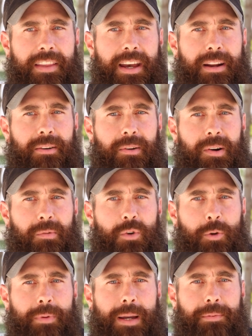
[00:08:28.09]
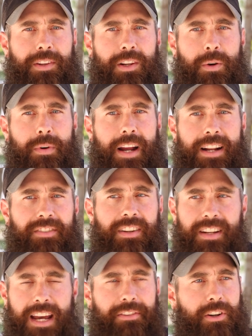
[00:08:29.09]
that woke me up to, you know what, I
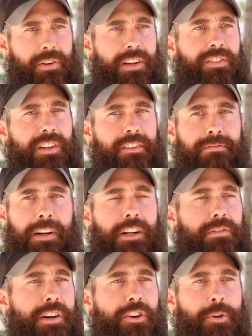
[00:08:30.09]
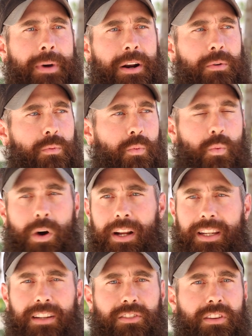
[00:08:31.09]
just need to have a crazy love for my Creator no matter
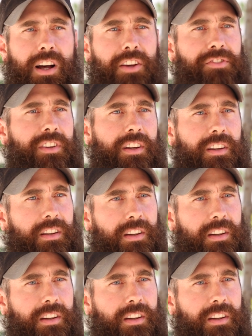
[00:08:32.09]
what gets lost,